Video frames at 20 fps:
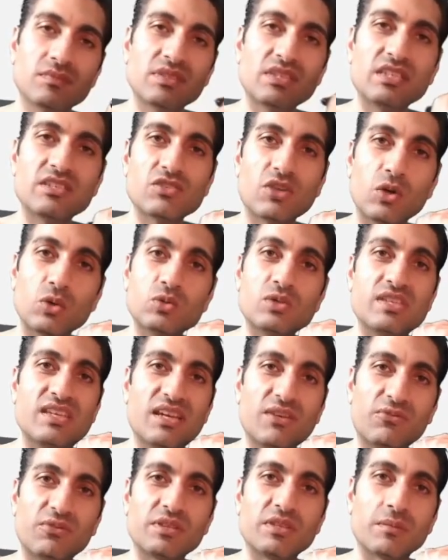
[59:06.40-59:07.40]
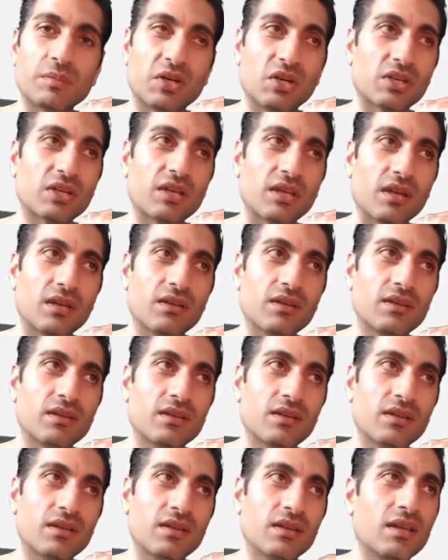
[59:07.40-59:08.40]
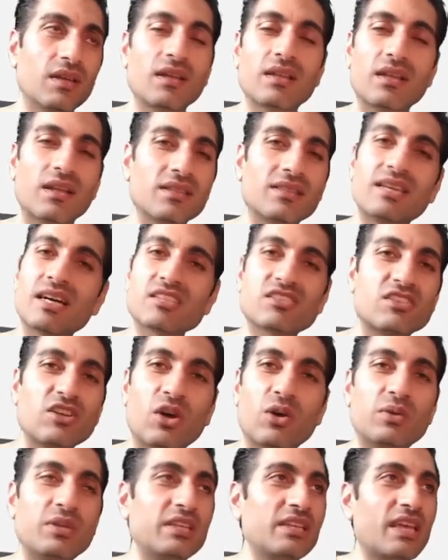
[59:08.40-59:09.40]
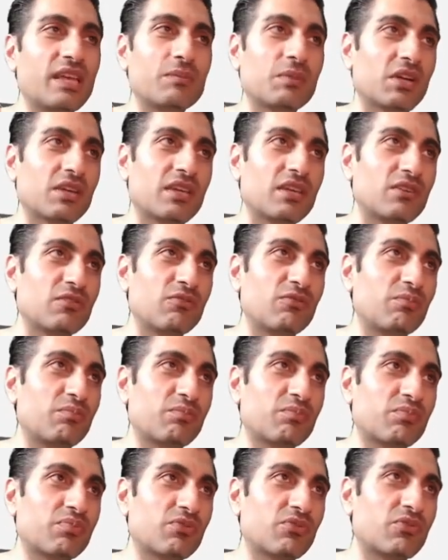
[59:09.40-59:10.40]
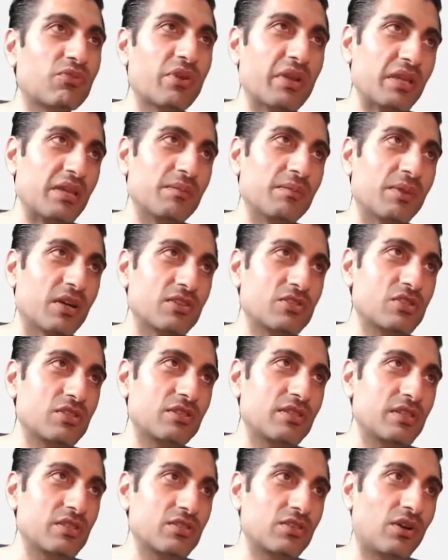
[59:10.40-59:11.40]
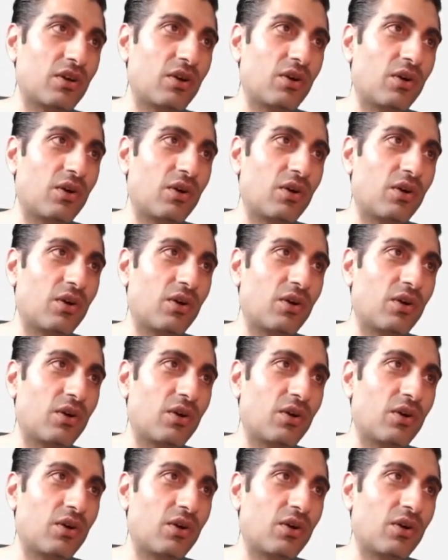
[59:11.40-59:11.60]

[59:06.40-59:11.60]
is OTF in the market? That's the only name I give pretty much this